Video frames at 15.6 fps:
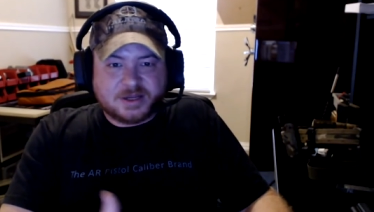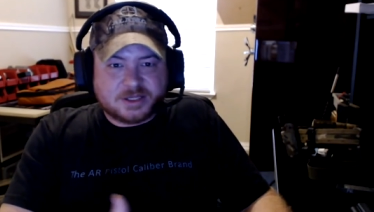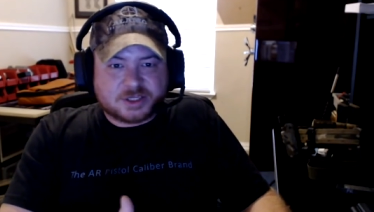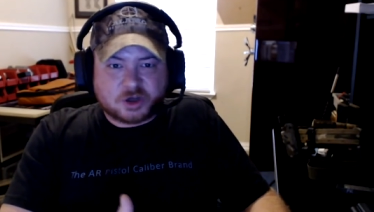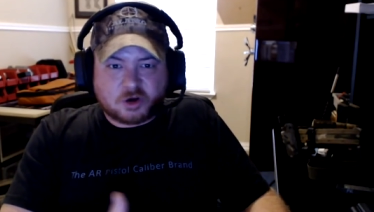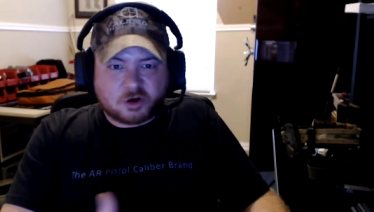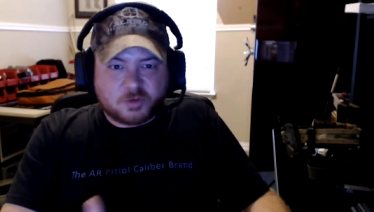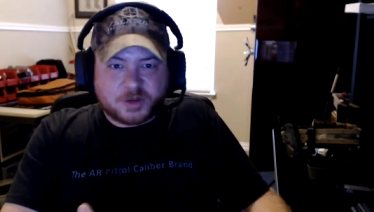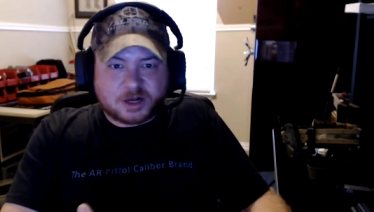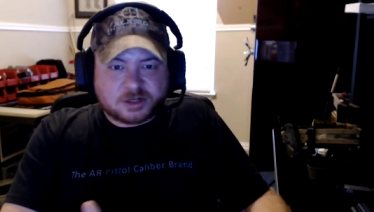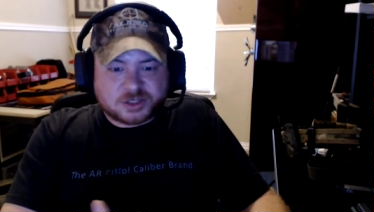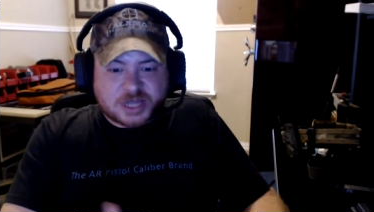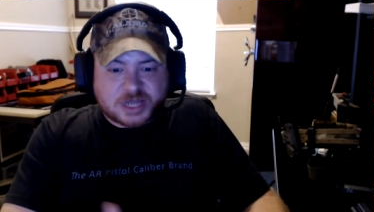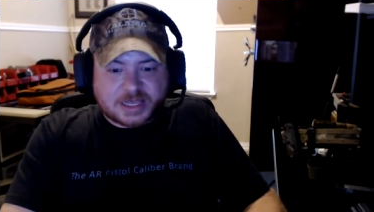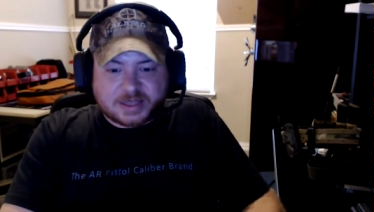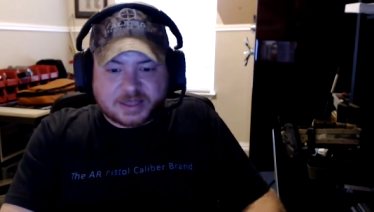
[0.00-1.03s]
total metal
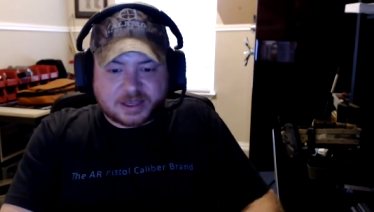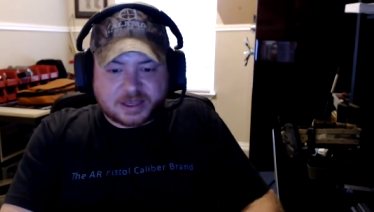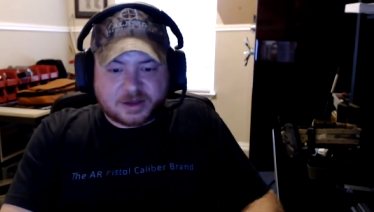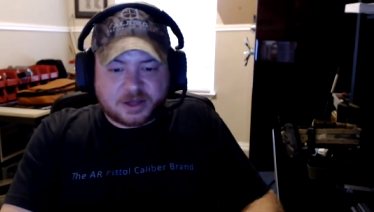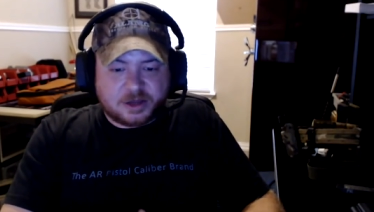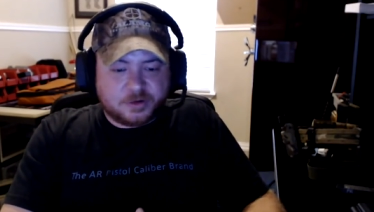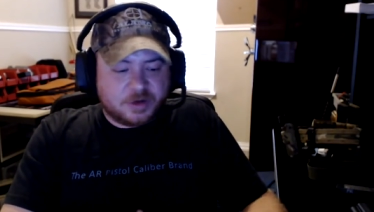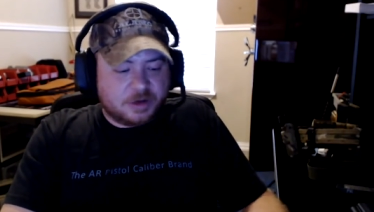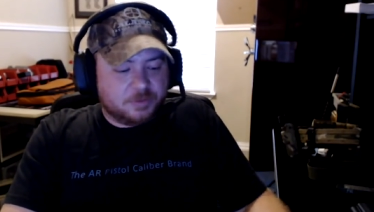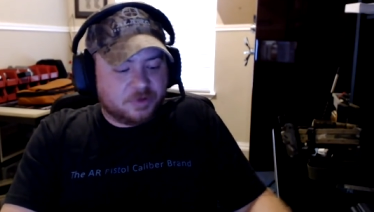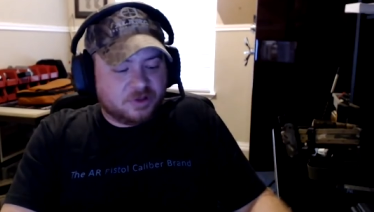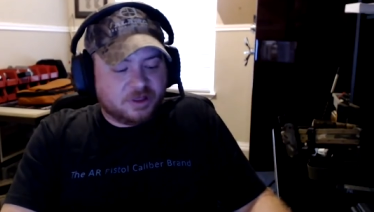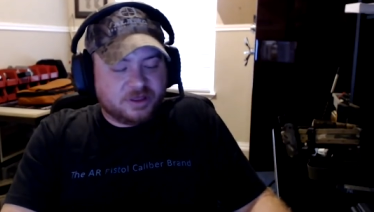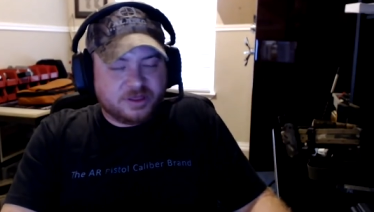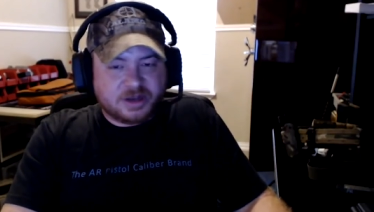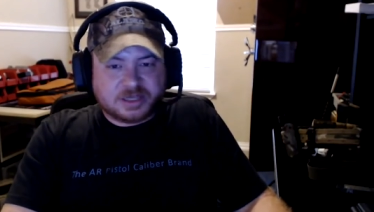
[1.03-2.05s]
jacket, like a, a,
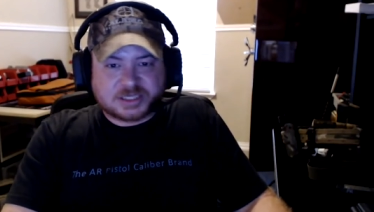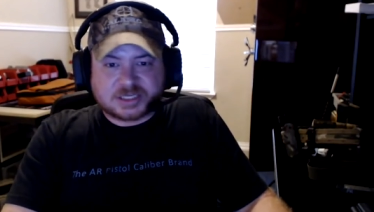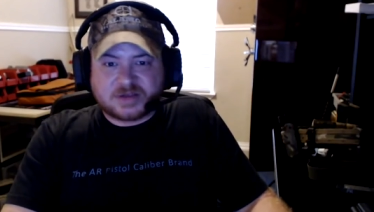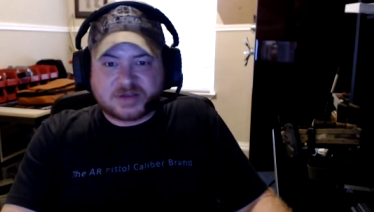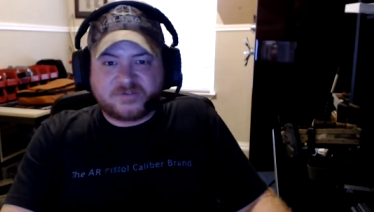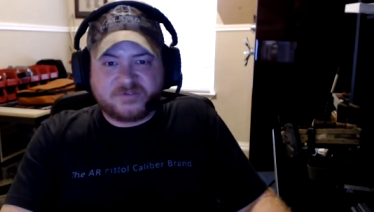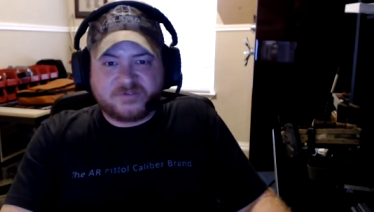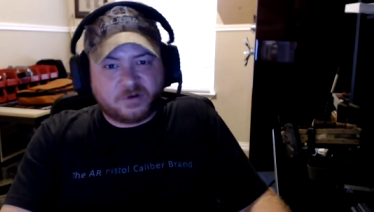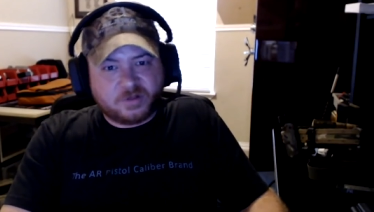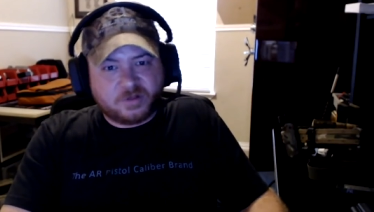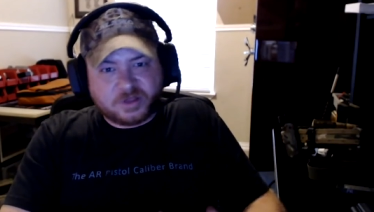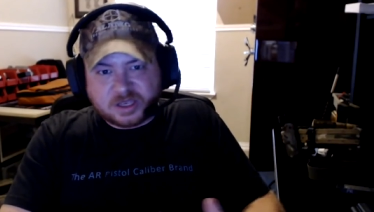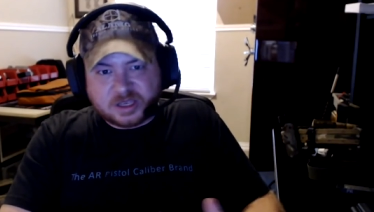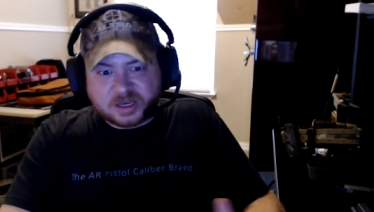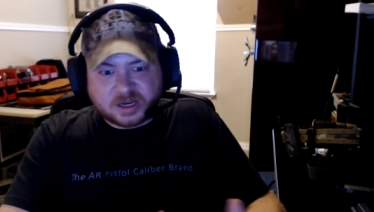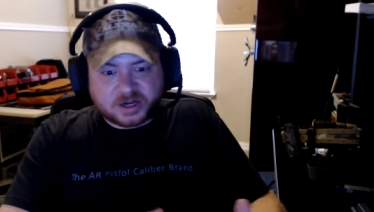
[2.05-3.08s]
bullet that is
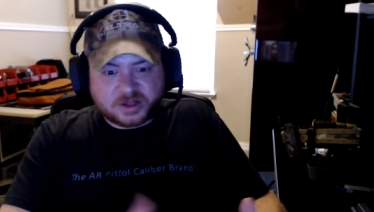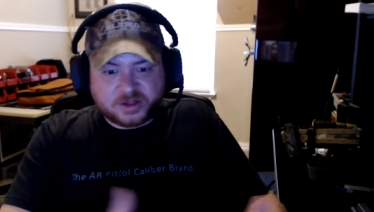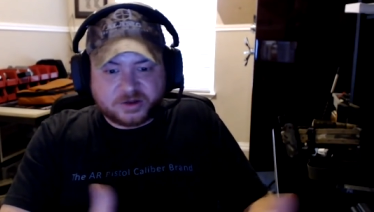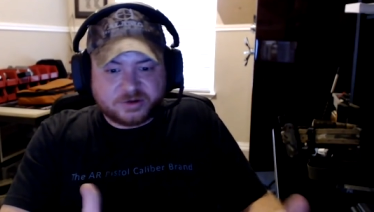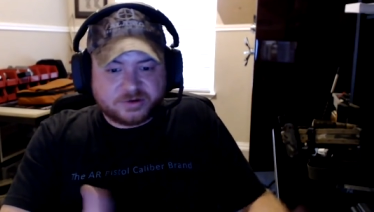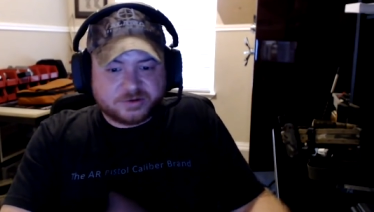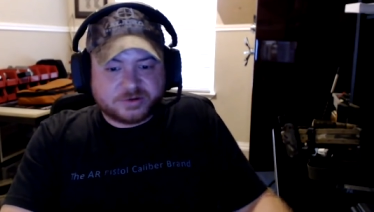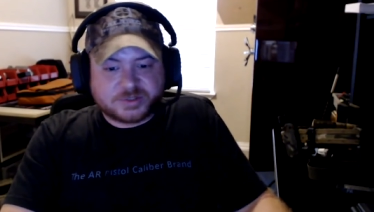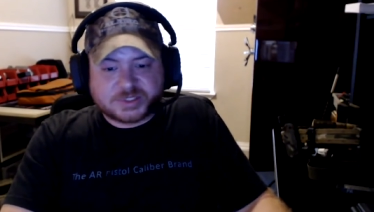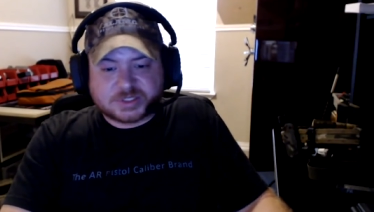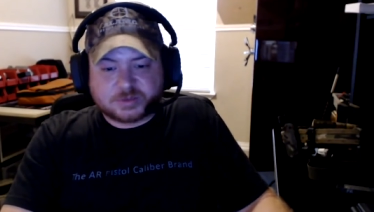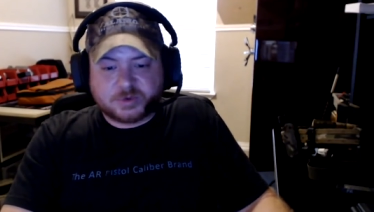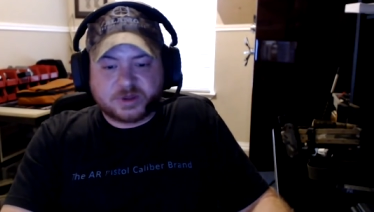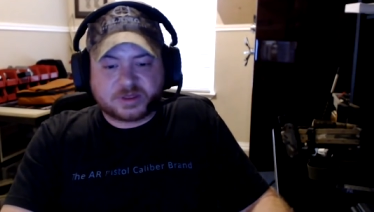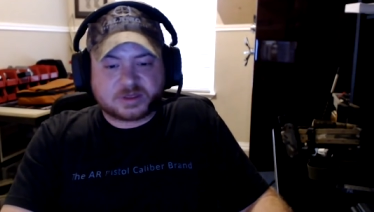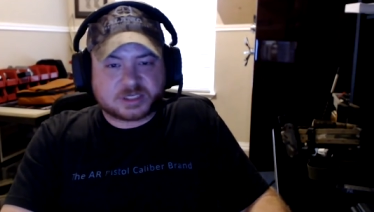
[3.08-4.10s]
fully enclosed
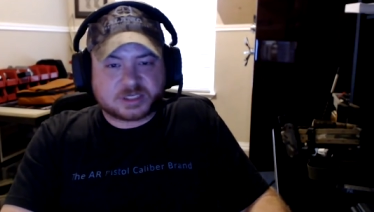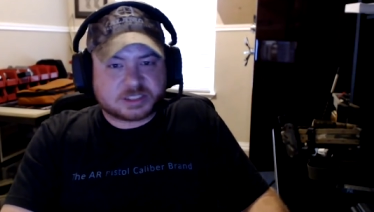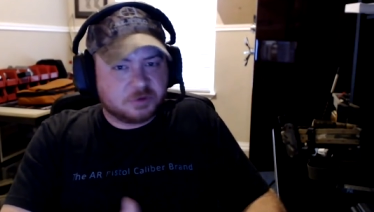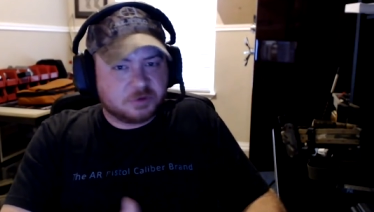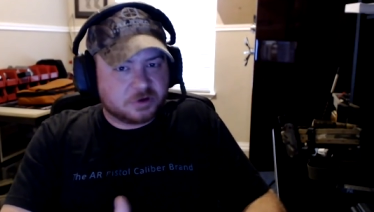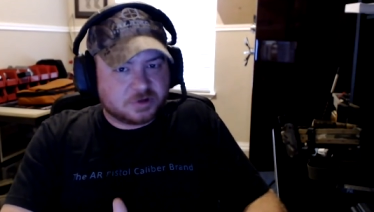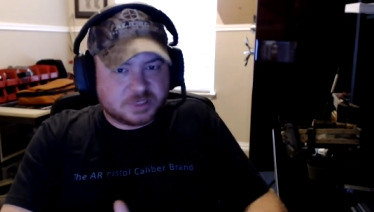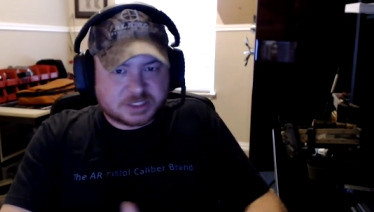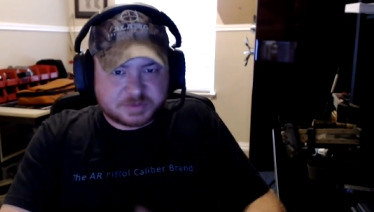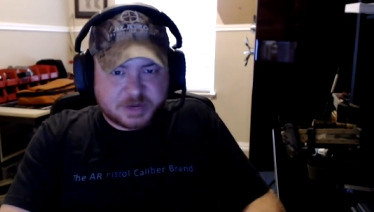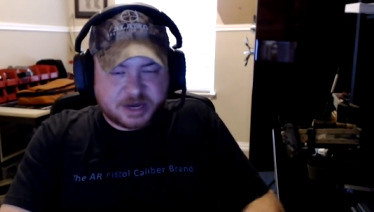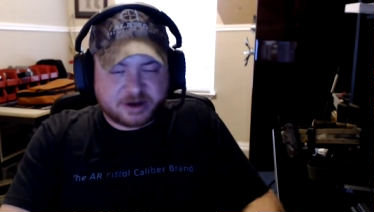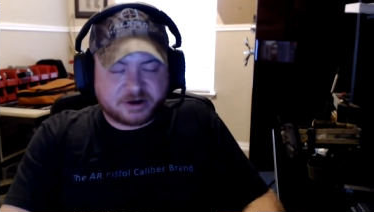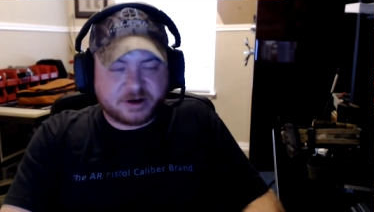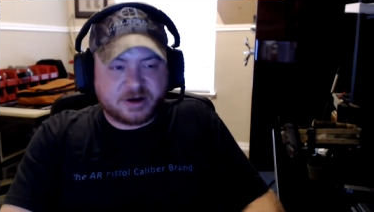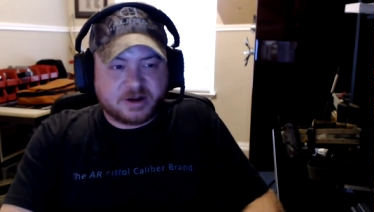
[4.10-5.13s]
with smokeless
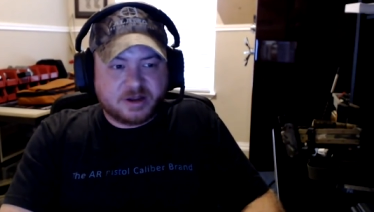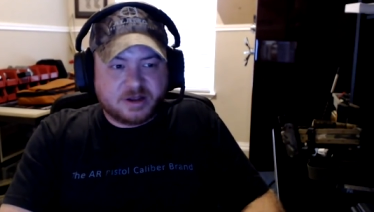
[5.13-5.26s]
powder.